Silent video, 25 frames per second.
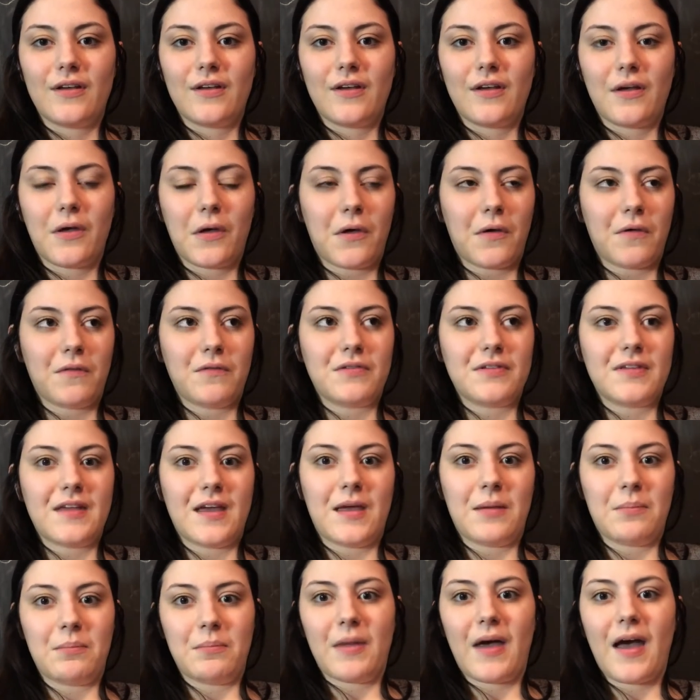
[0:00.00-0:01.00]
of
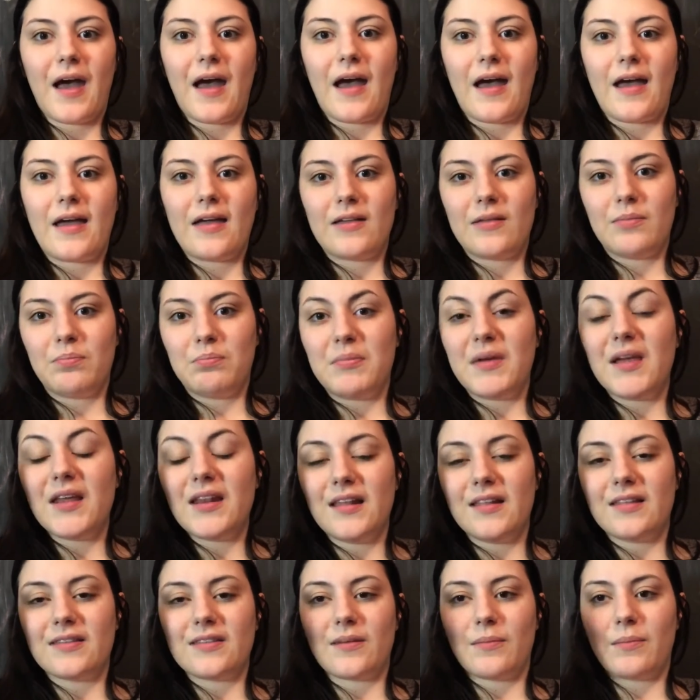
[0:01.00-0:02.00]
saying that and
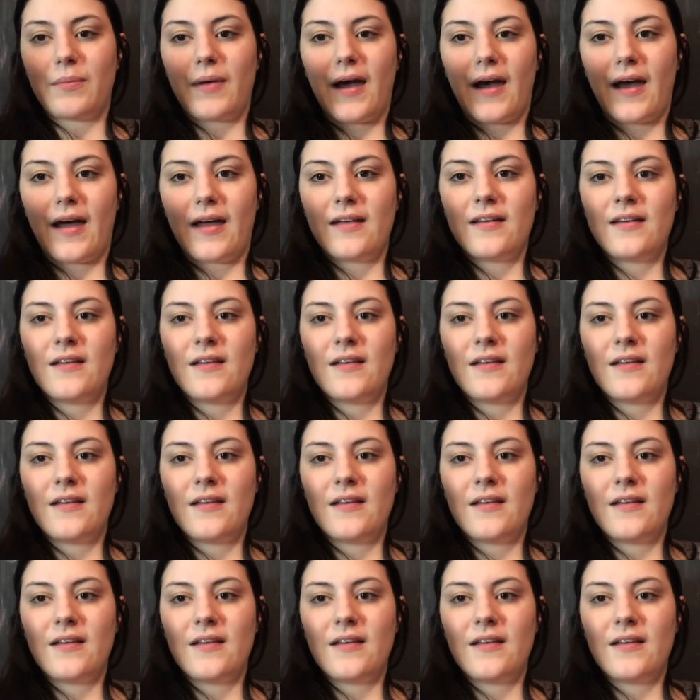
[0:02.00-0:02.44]
meanings of that.